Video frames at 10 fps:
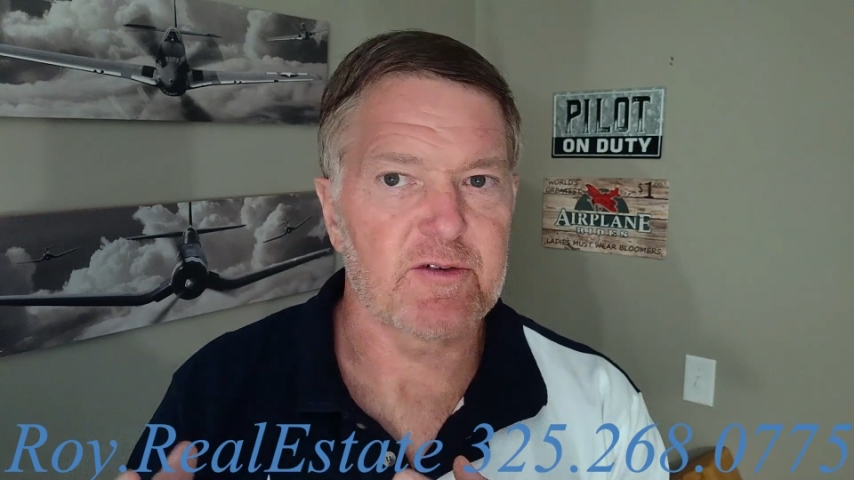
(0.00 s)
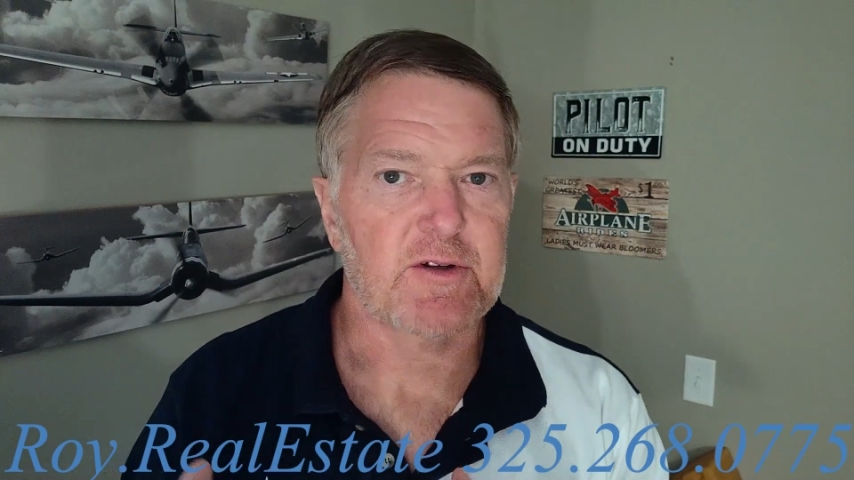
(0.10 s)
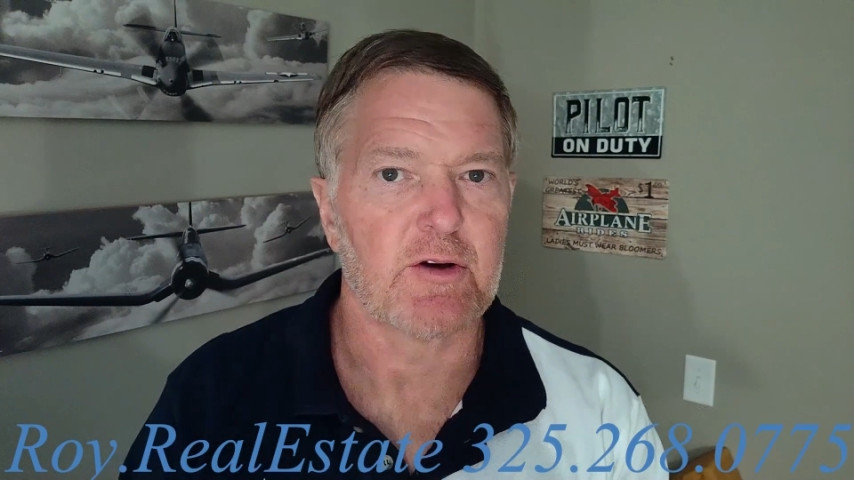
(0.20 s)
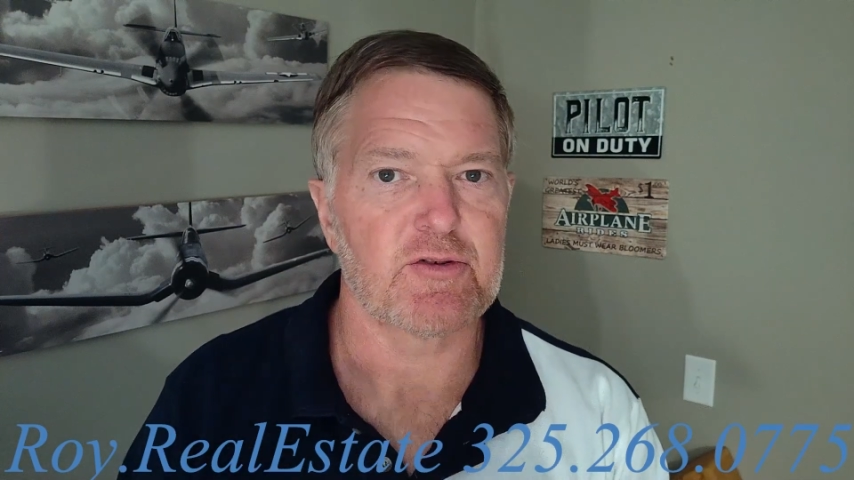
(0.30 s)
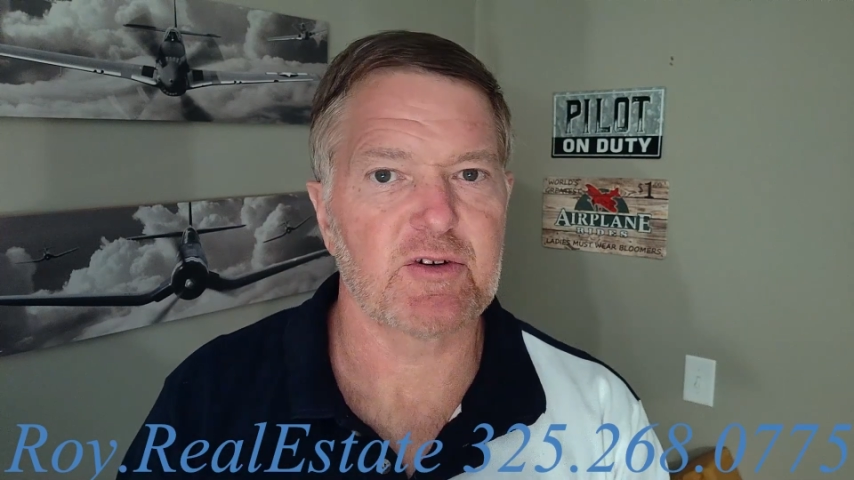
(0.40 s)

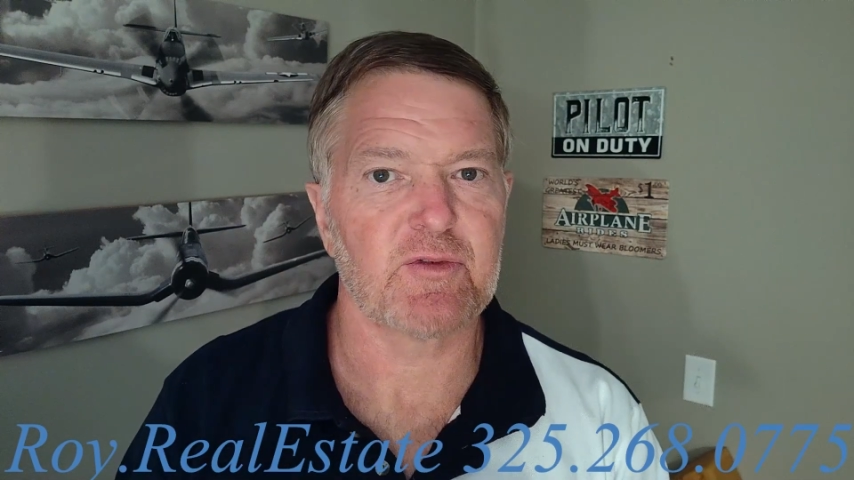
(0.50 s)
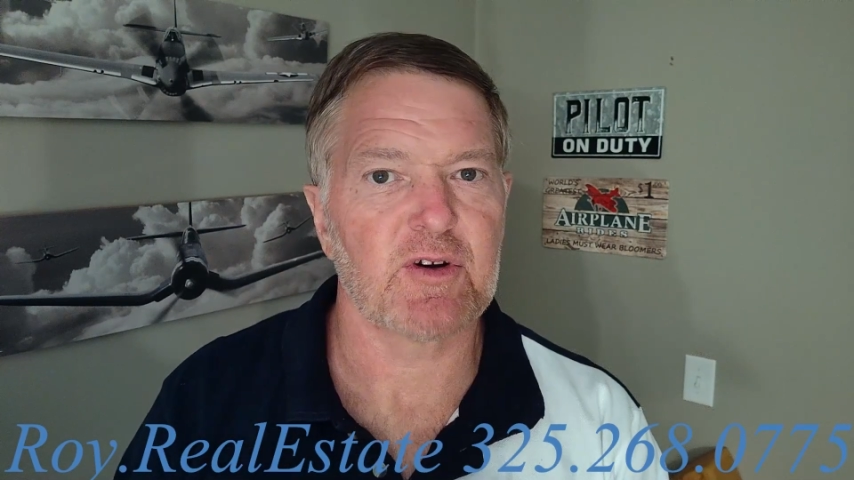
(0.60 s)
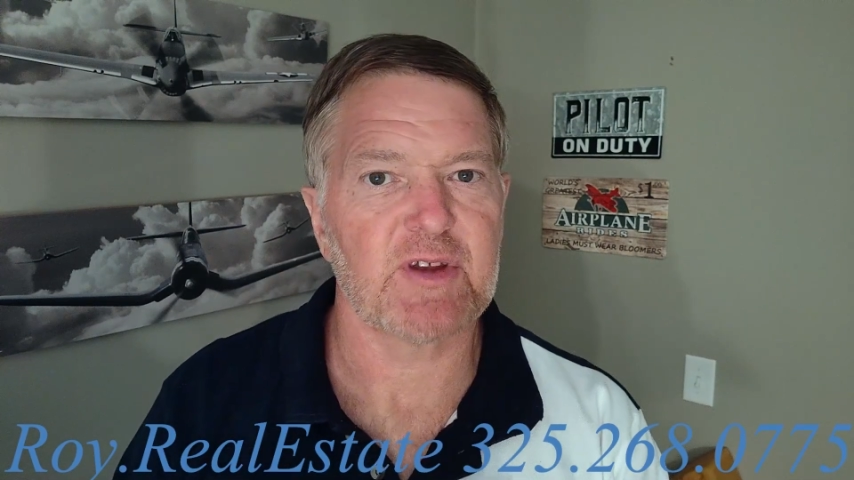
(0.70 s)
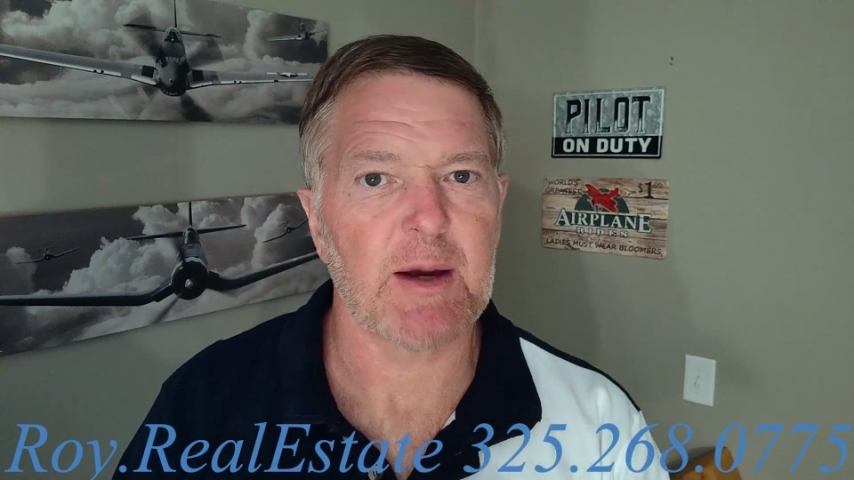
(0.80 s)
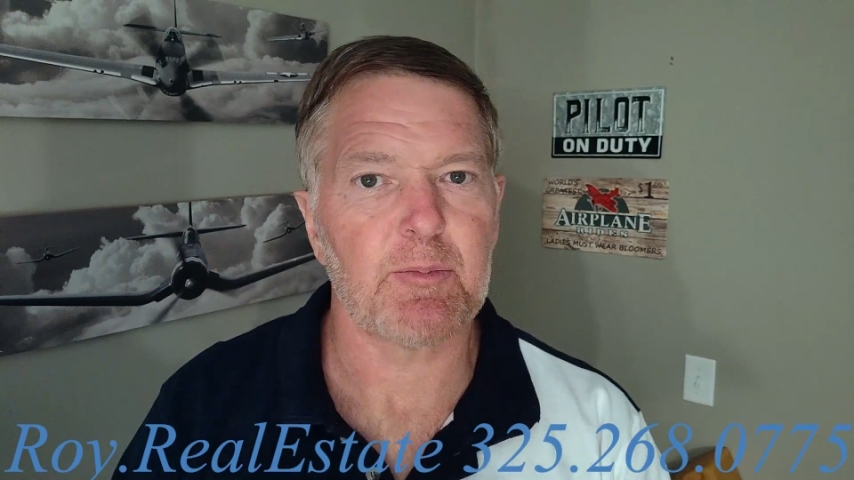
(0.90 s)
disclosure, for
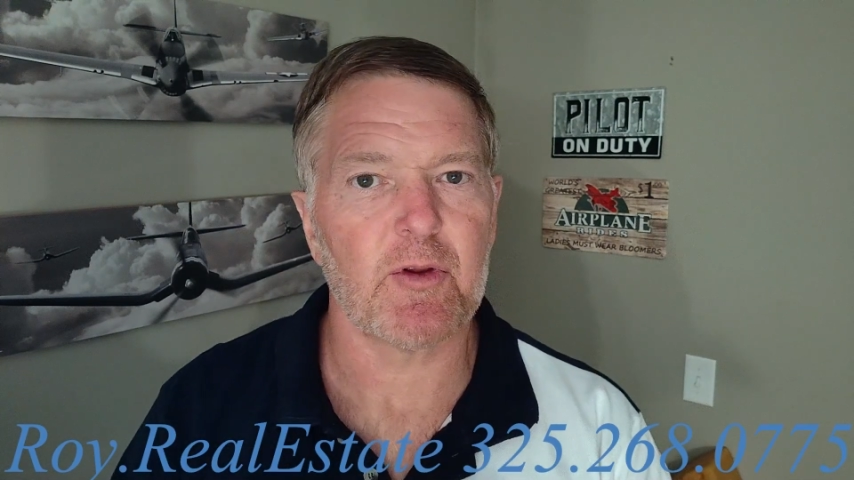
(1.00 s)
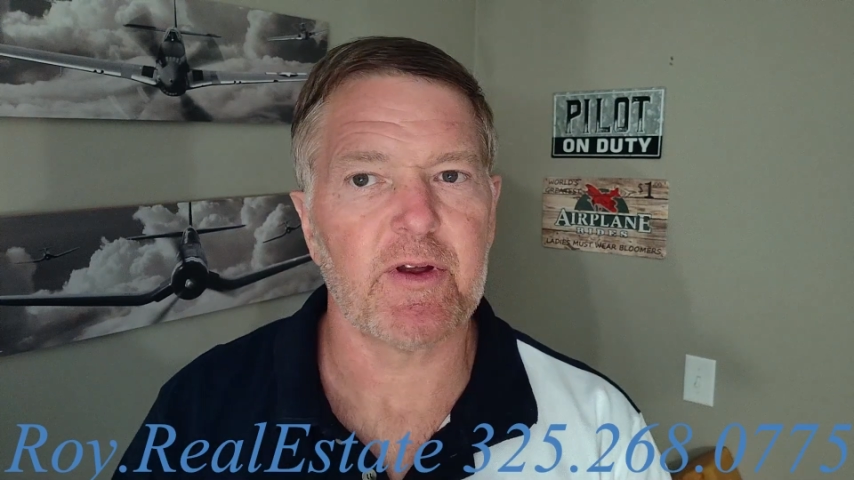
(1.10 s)
example,